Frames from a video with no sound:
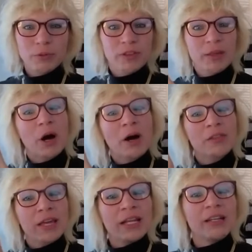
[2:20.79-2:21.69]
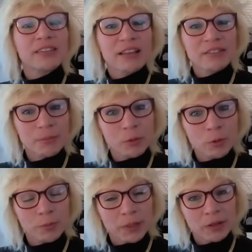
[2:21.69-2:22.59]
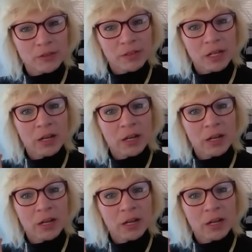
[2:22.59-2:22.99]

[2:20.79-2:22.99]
So they were either inaccessible because the